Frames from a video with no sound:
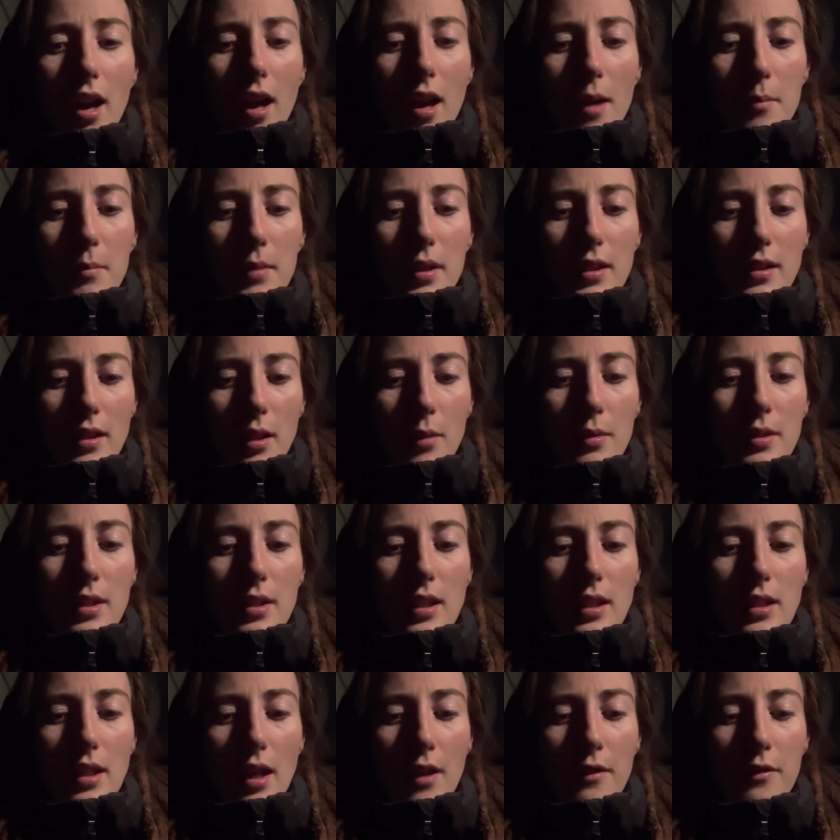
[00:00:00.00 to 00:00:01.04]
Because I would
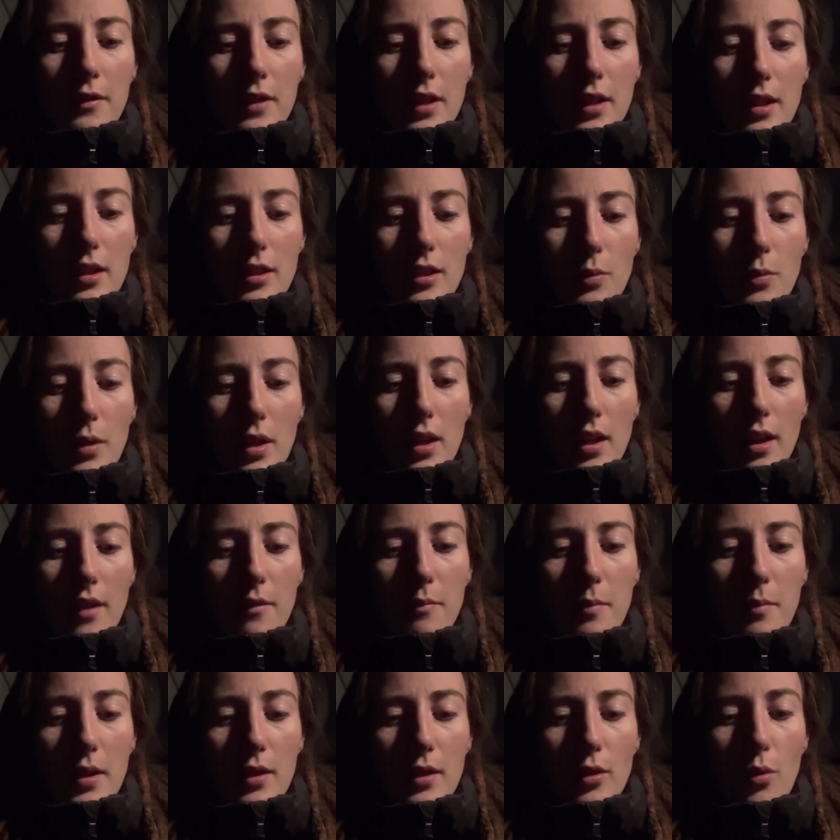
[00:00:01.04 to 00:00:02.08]
say definitely this week I've
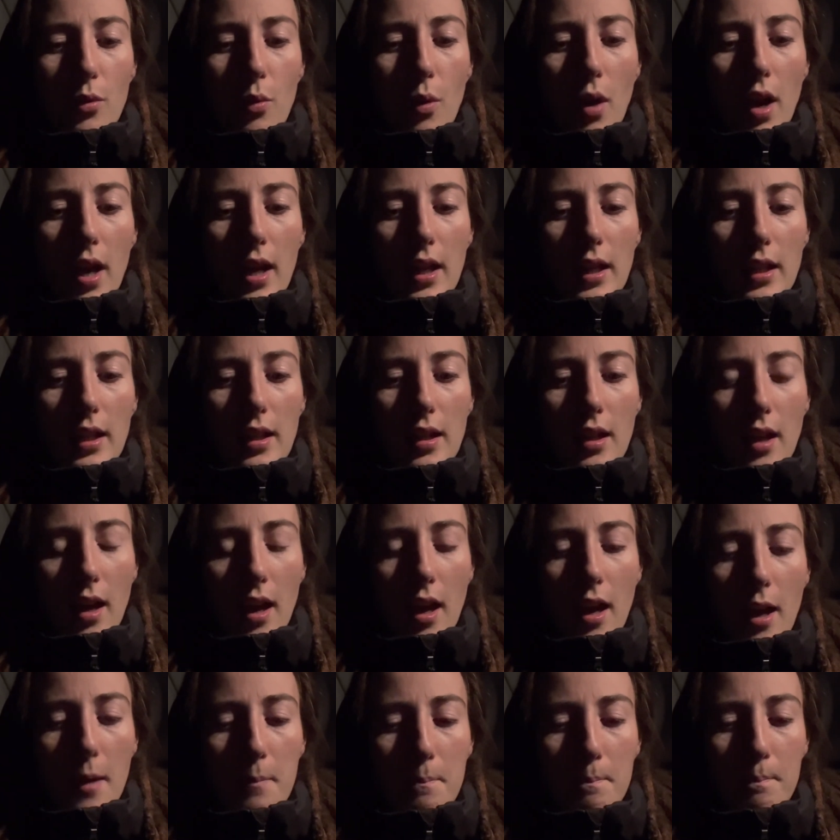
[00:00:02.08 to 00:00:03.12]
been quite,
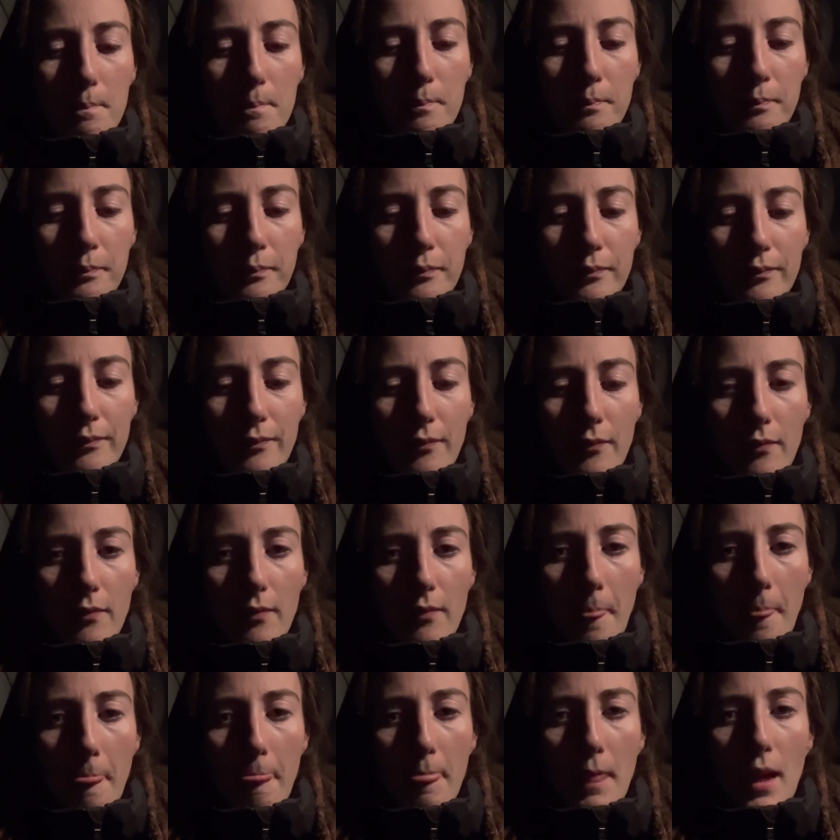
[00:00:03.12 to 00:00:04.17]

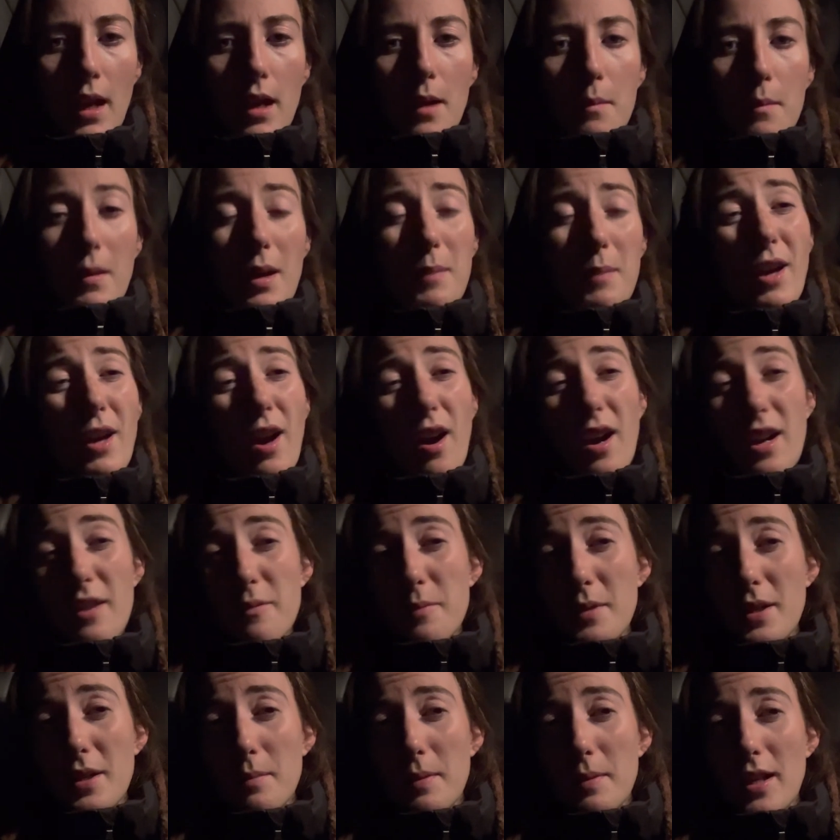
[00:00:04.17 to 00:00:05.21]
maybe I've
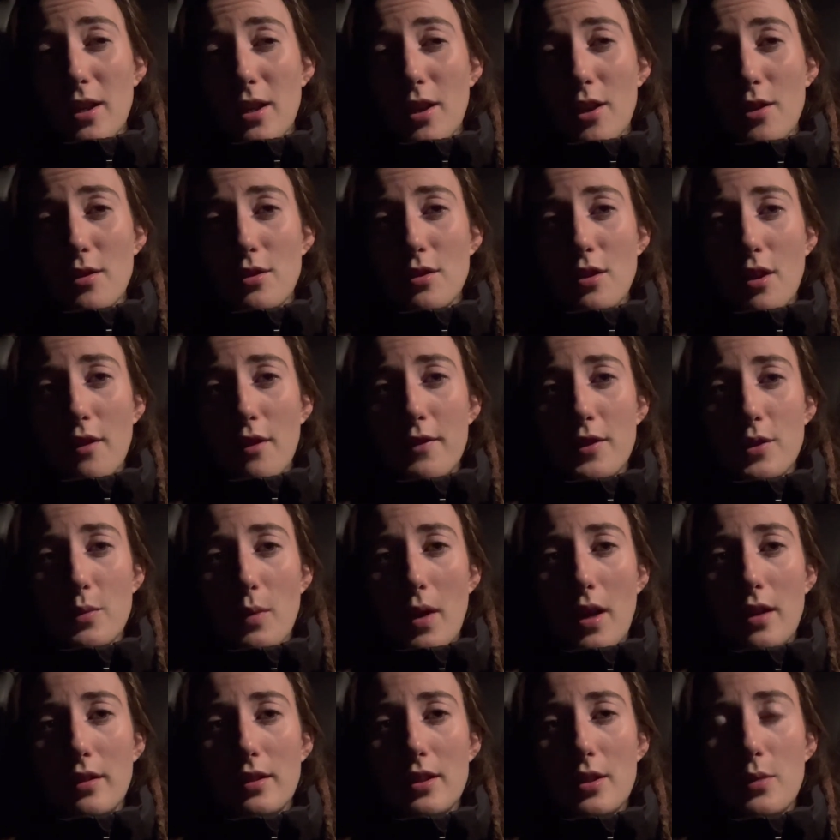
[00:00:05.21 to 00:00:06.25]
been a bit closed off as
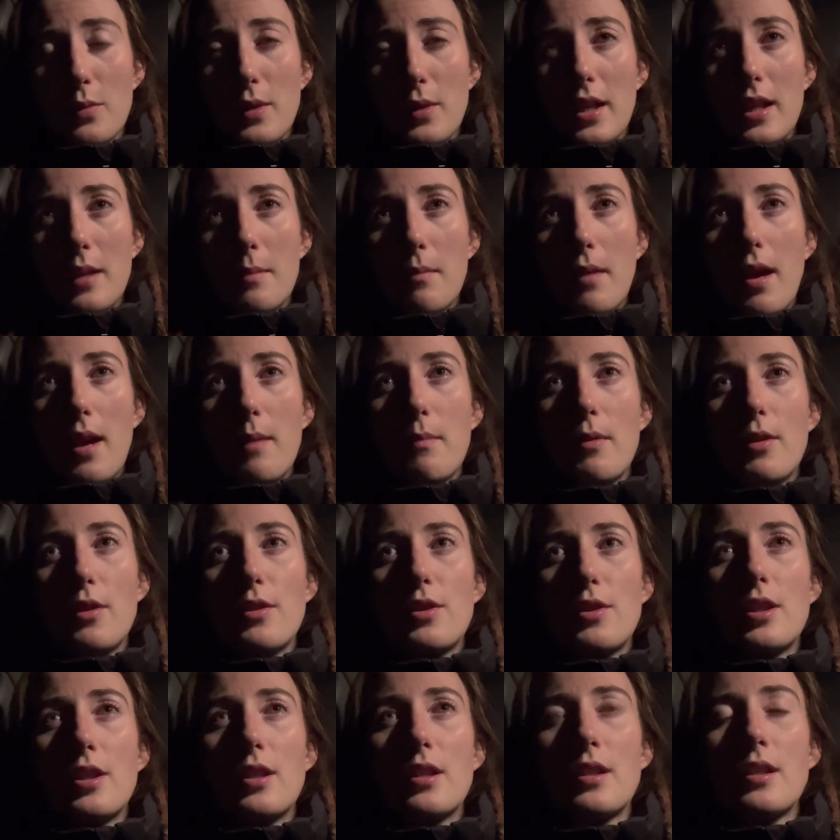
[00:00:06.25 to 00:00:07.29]
well this week in my
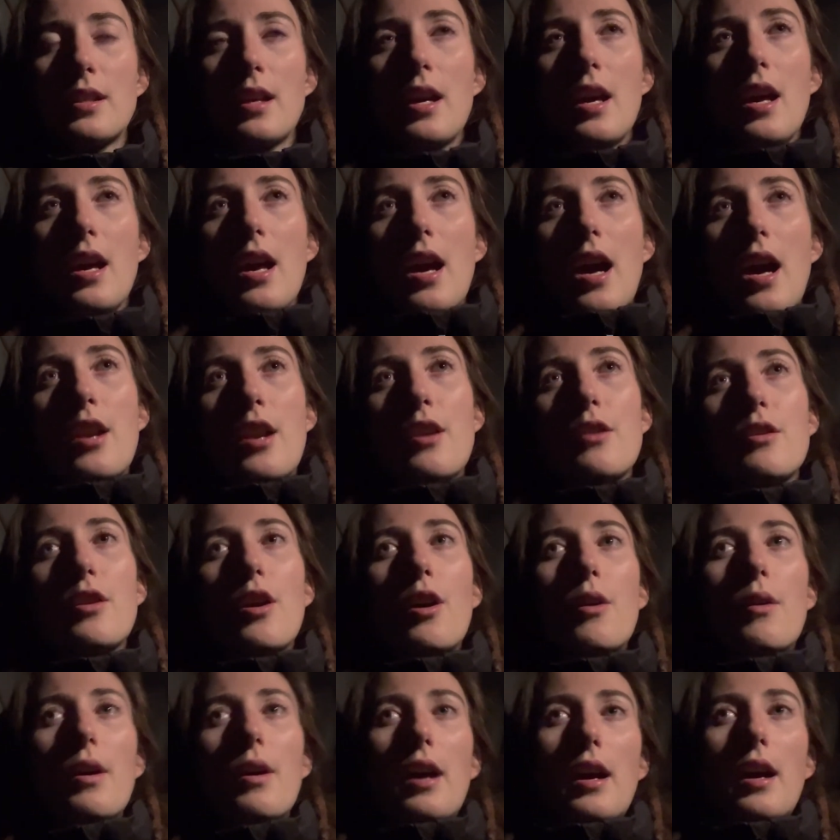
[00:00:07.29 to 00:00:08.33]
emotions. I don't
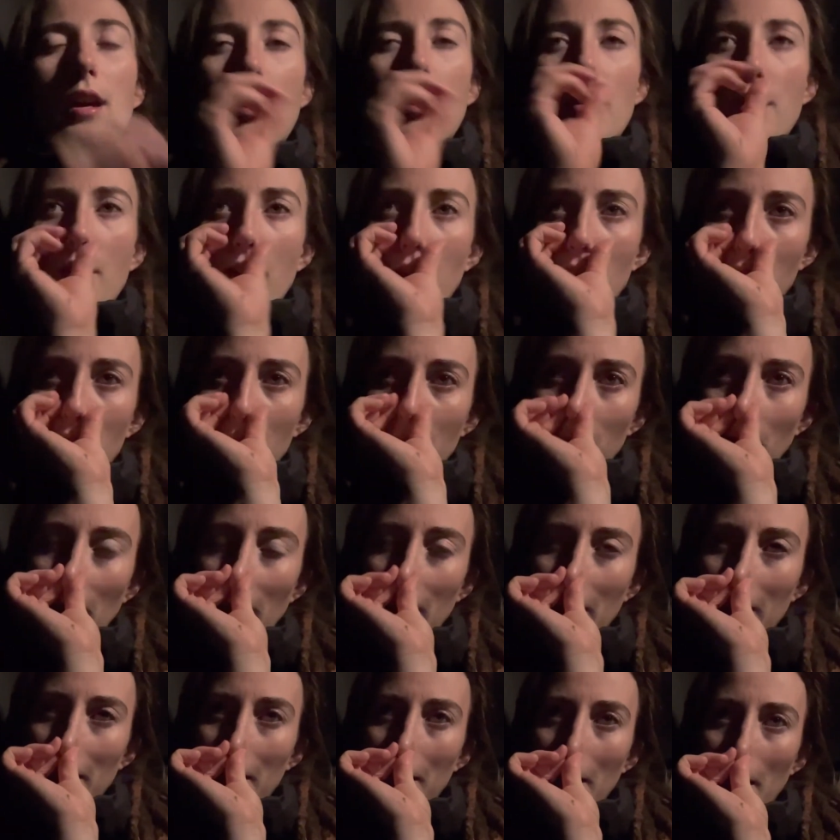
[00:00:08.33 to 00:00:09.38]
know.
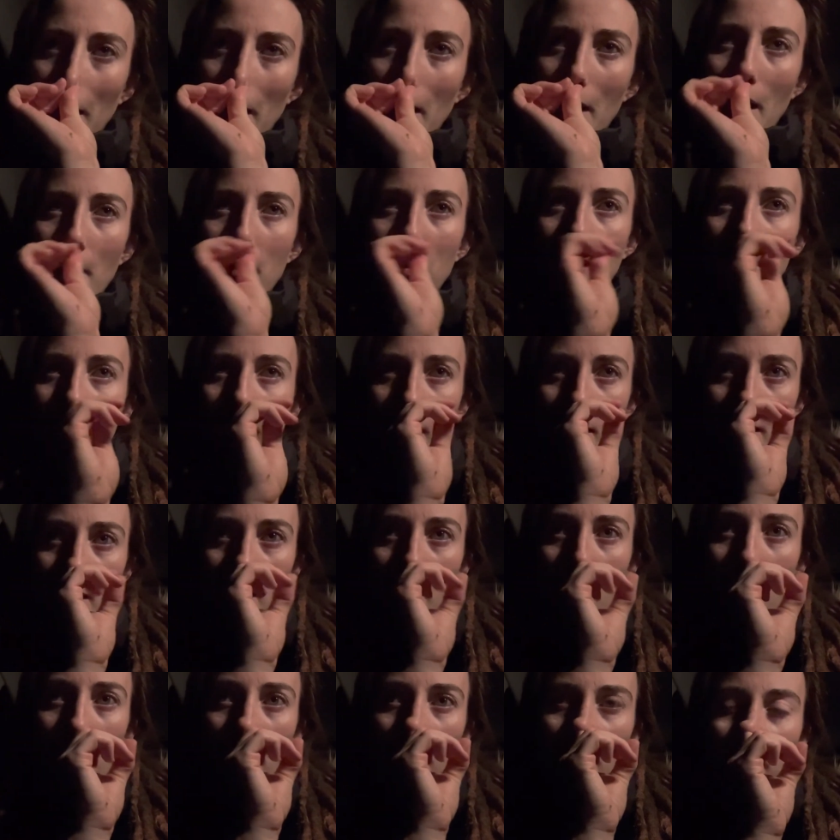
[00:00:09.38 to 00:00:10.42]
I mean, there's
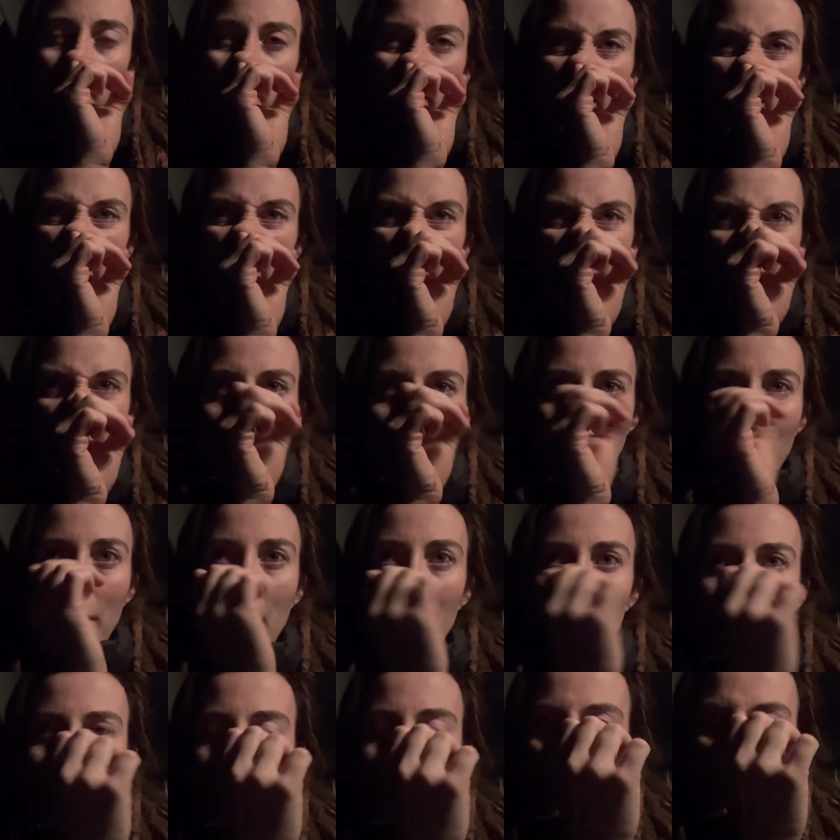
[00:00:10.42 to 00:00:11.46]
a lot of people that
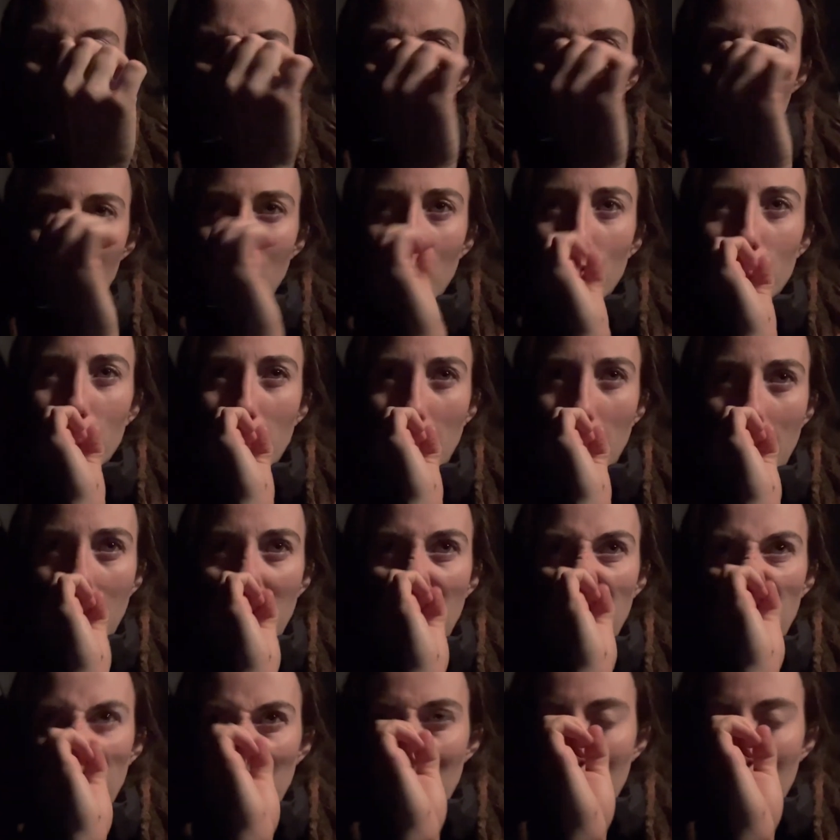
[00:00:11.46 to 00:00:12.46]
think that horses can really,